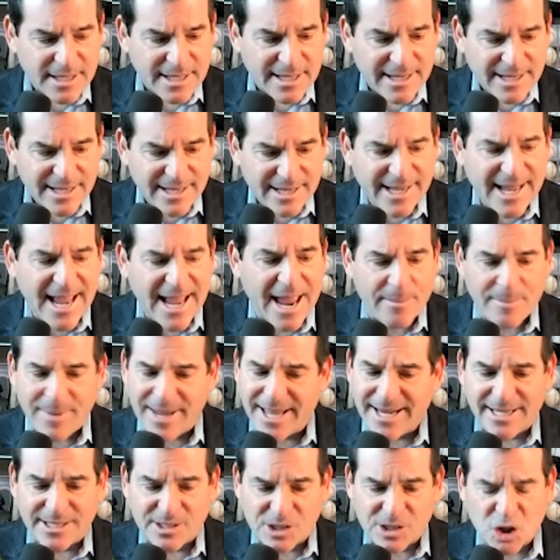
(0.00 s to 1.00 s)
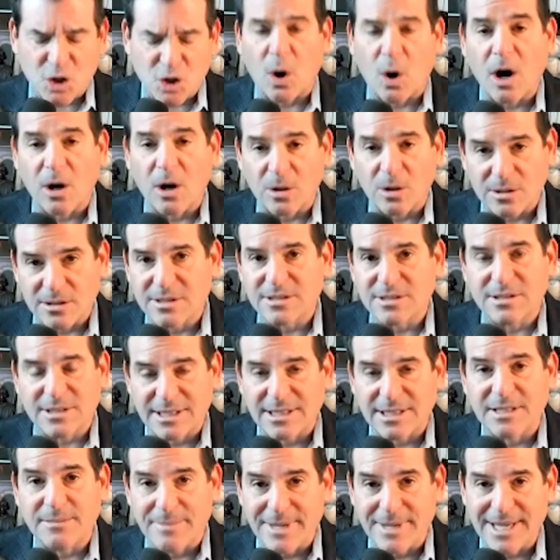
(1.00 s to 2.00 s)
He came in and struggled in
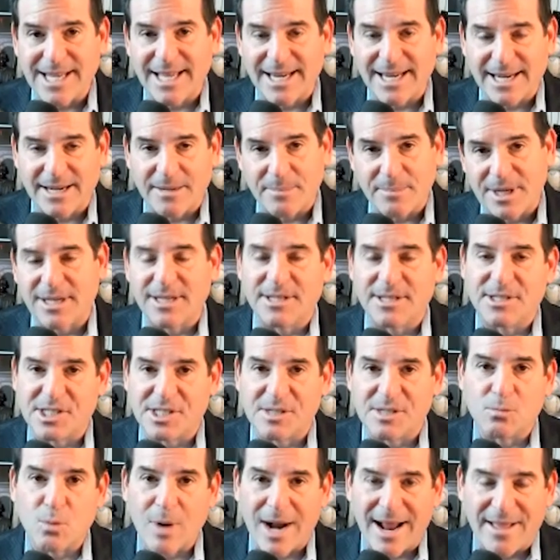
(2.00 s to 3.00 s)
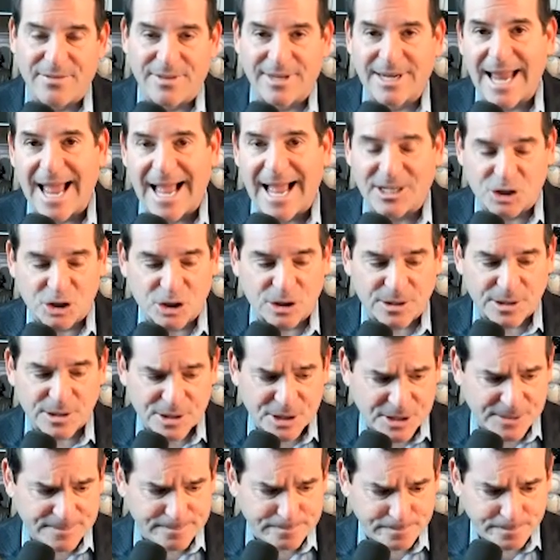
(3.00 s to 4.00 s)
the beginning because he ran the
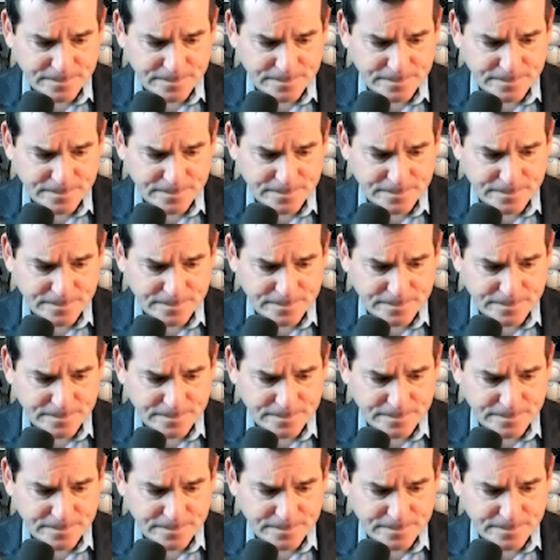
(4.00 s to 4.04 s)
Nationals